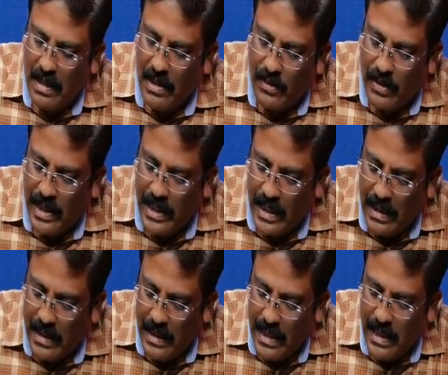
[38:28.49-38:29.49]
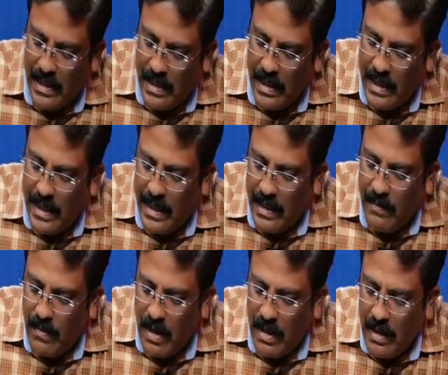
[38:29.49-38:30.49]
So here the n is indicating
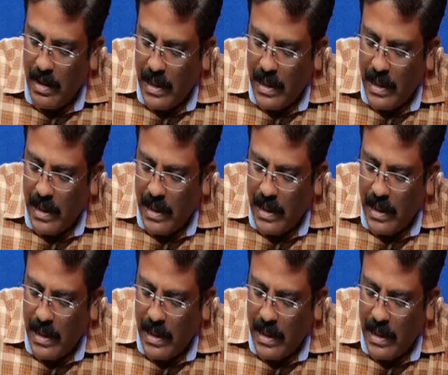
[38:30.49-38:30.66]
what?